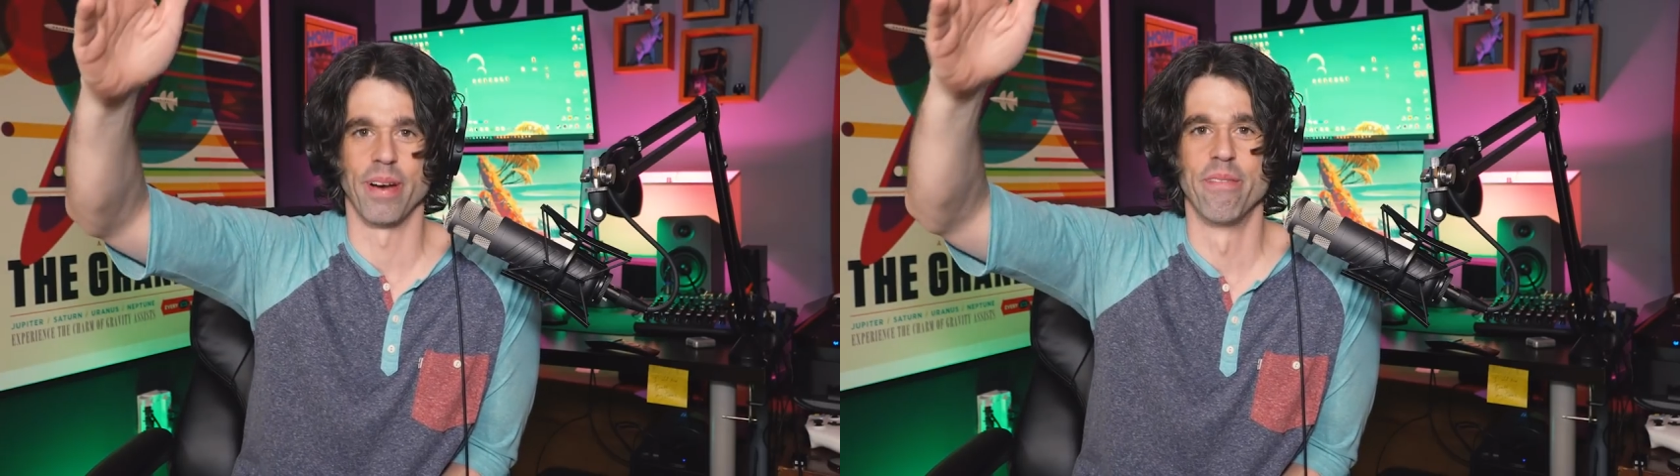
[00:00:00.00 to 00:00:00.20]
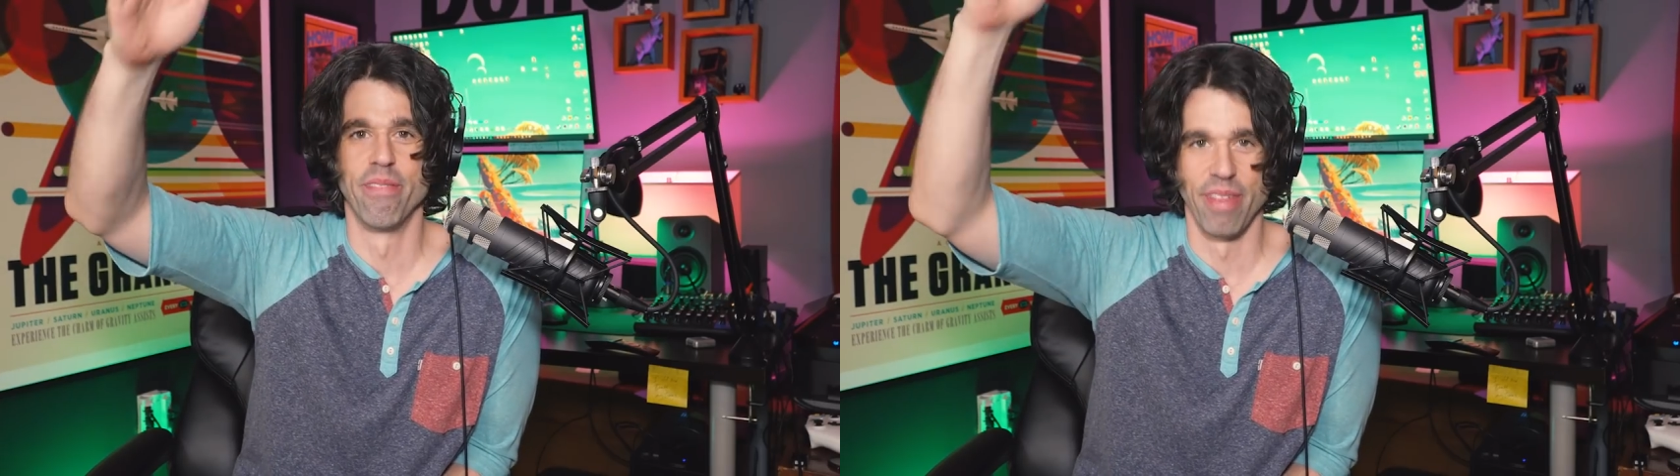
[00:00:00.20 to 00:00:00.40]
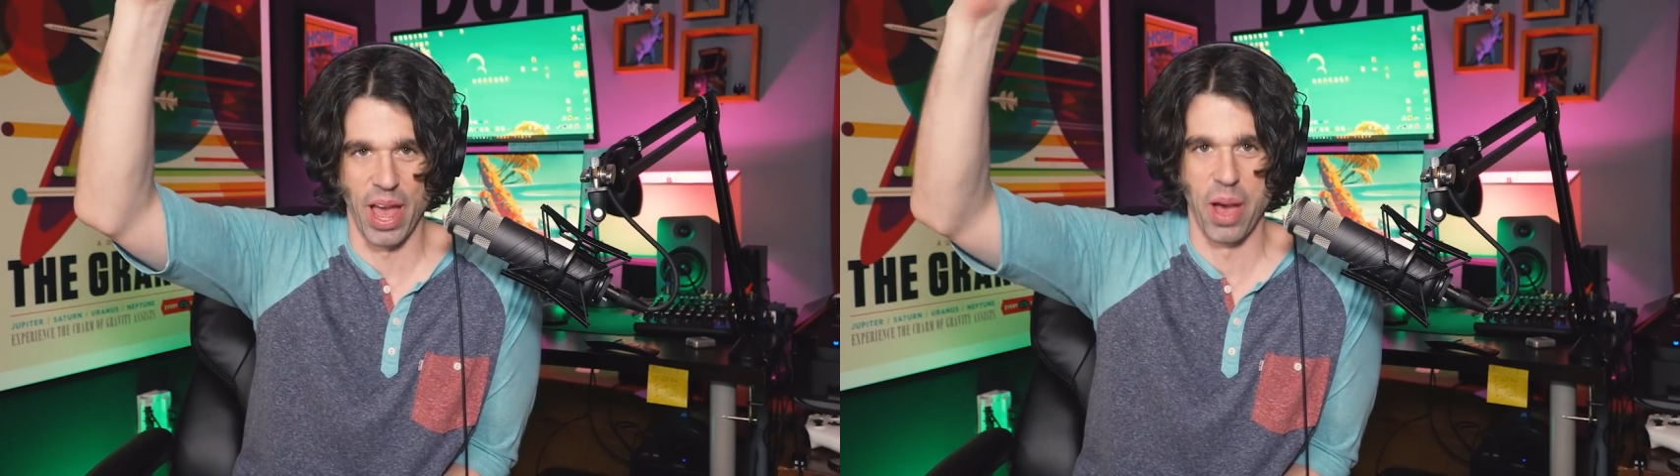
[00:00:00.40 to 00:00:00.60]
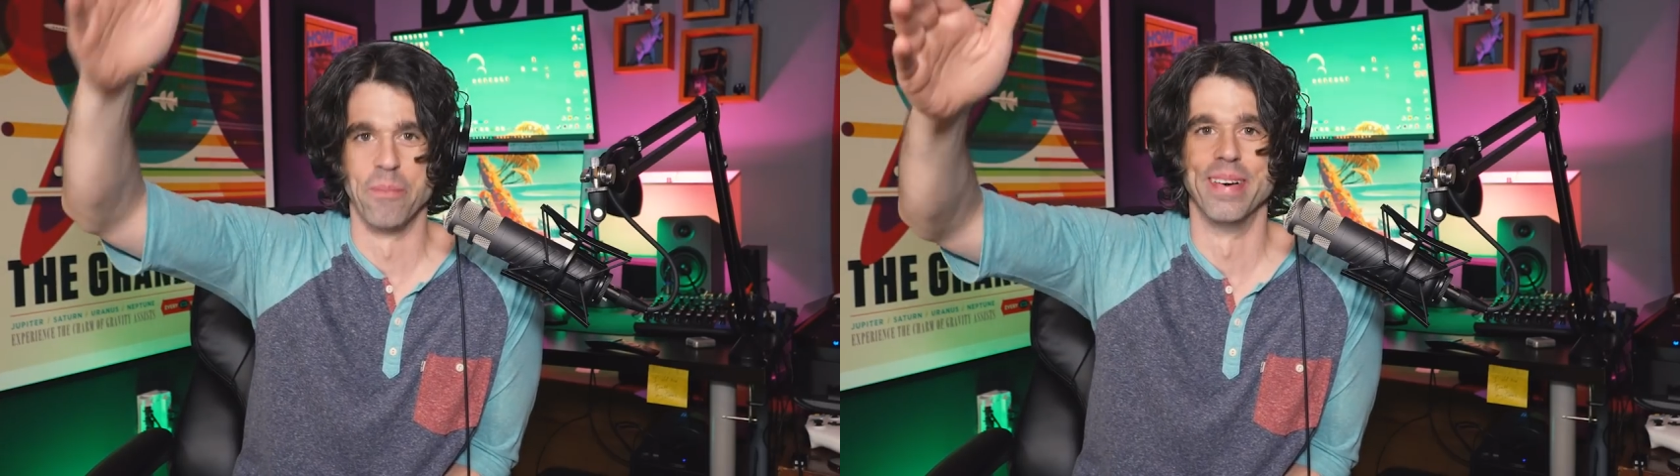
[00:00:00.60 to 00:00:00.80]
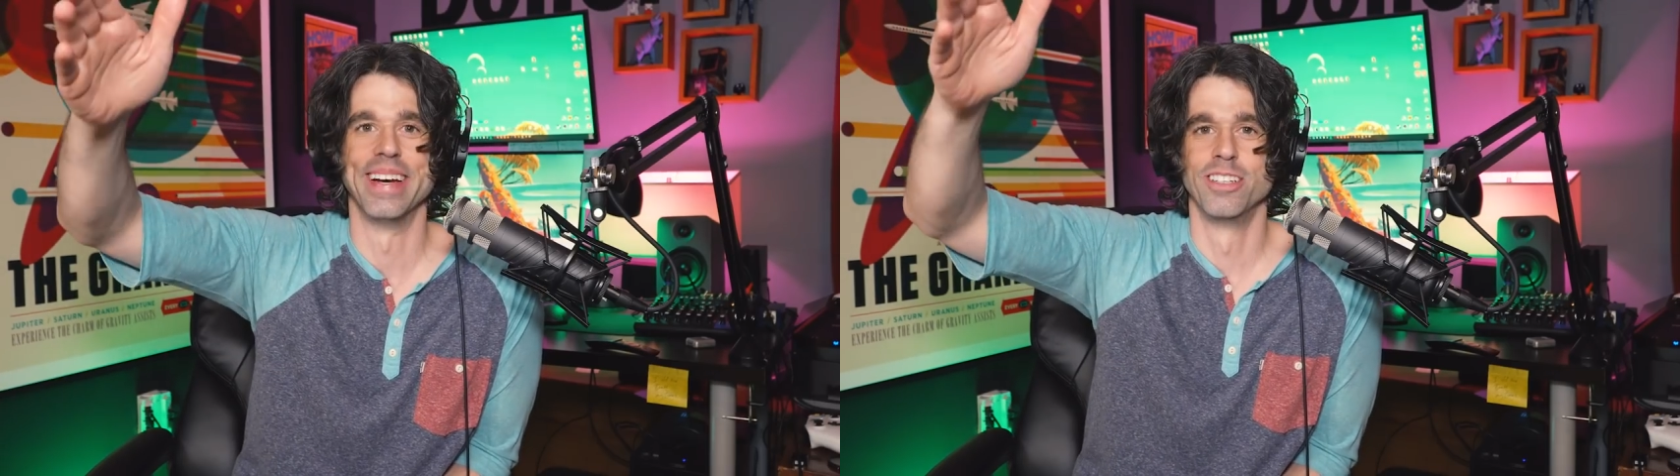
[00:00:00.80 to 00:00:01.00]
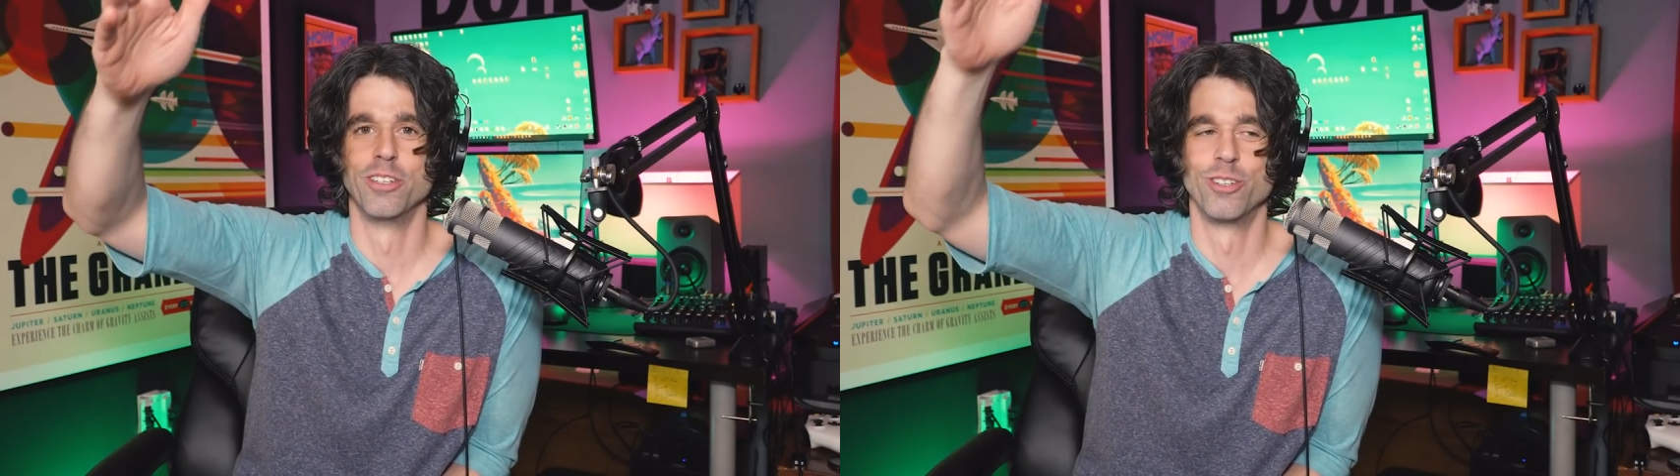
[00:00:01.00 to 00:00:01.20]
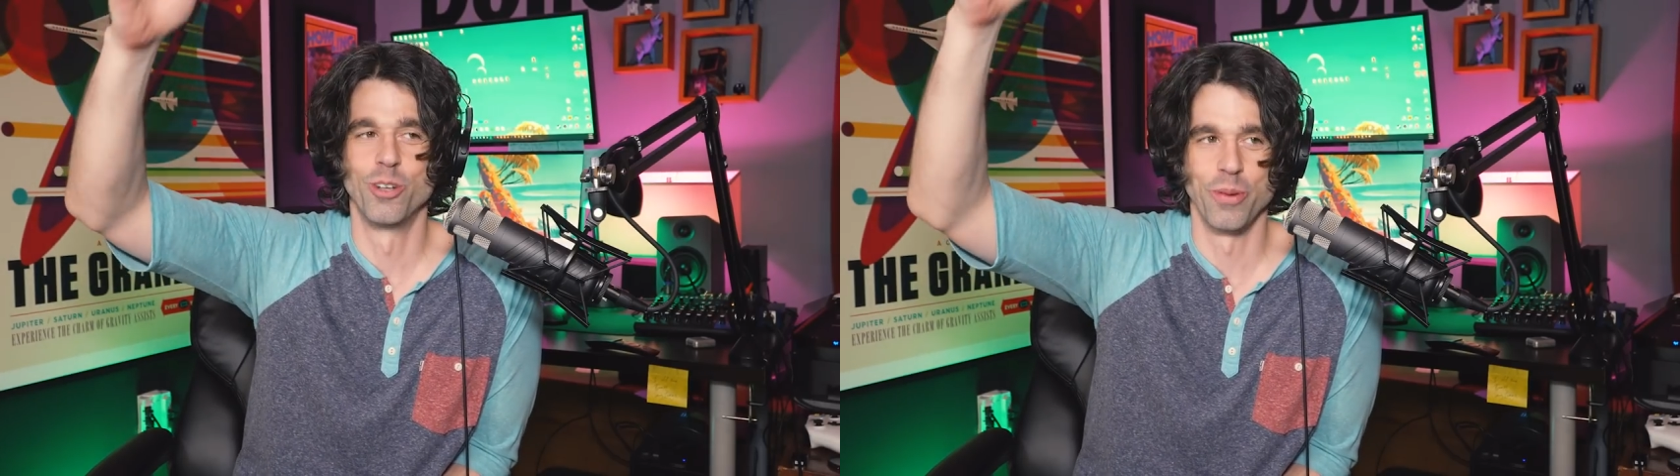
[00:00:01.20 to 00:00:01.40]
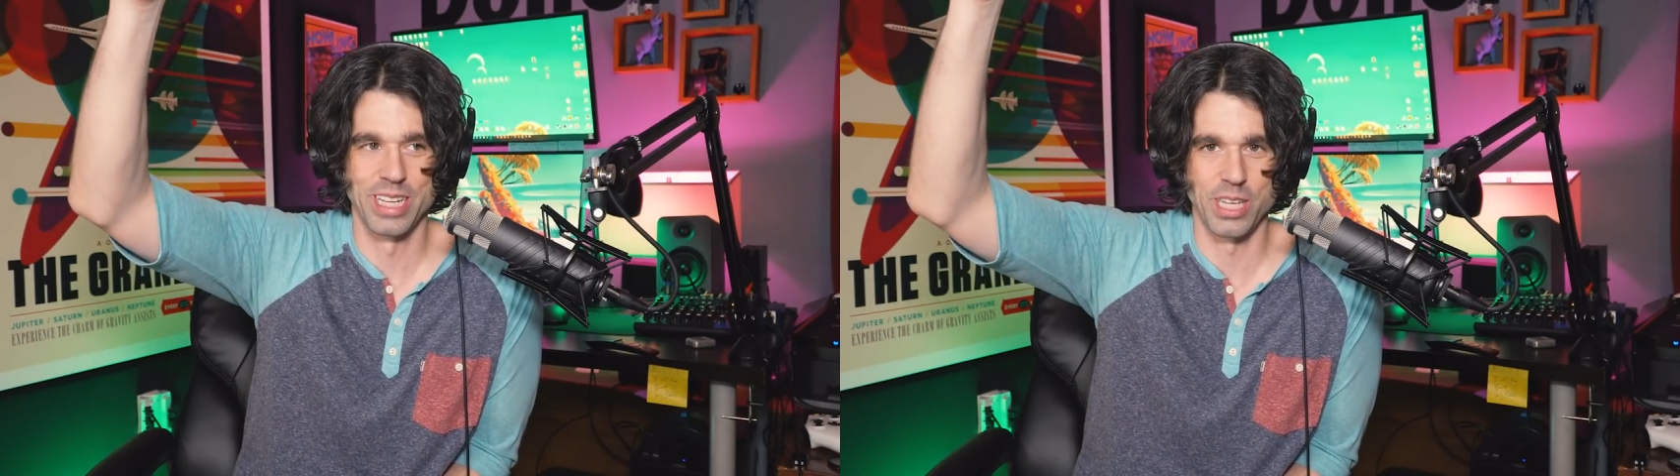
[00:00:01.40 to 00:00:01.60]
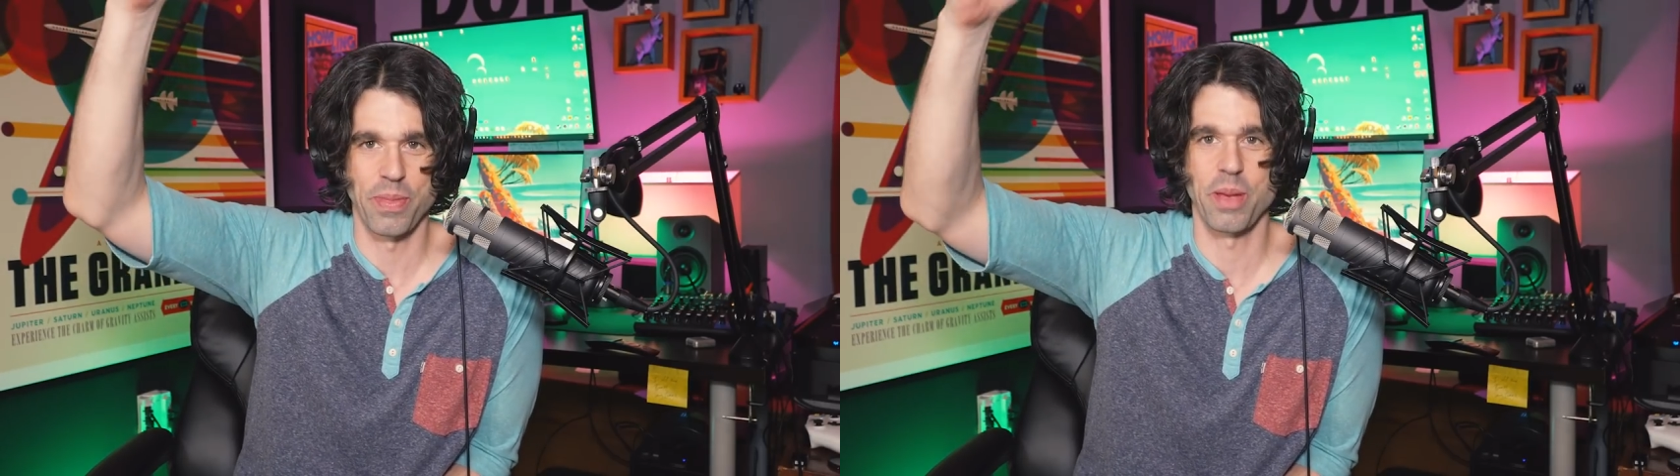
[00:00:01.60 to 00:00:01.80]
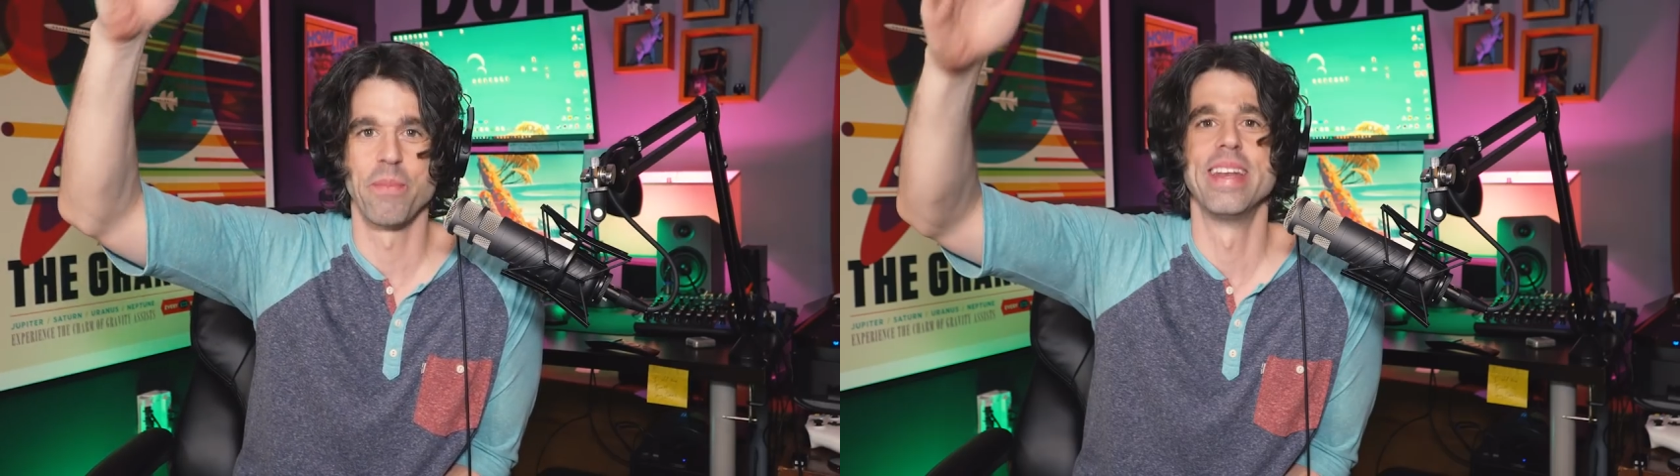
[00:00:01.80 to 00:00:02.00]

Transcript: of them doing something